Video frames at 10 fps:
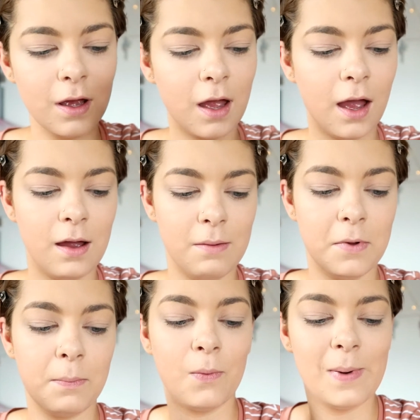
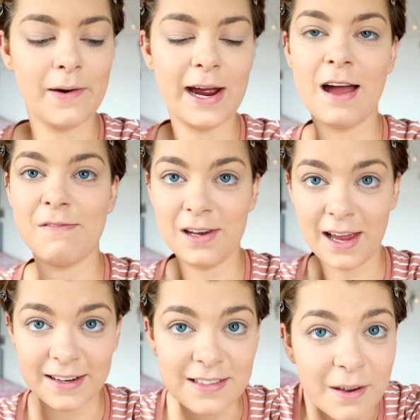but where I have
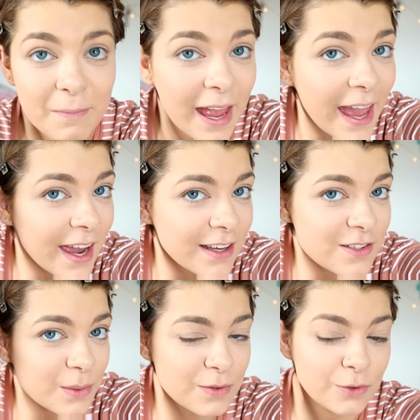lightened up my hair
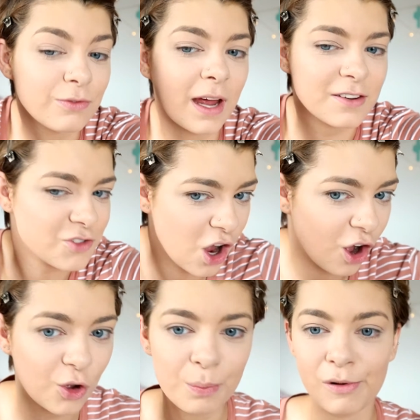to a sort of like
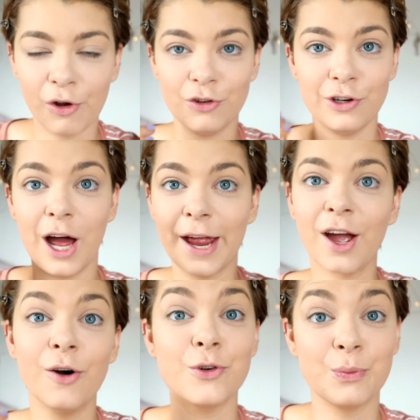dark blonde, like
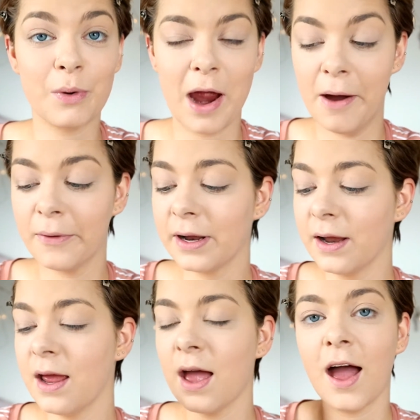golden brown,
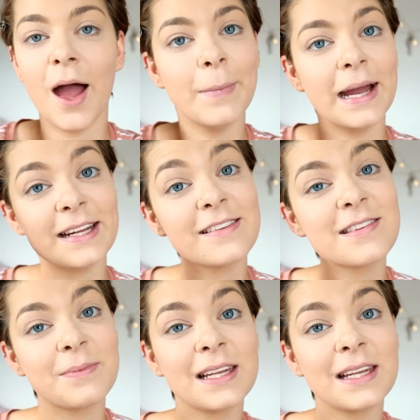I needed something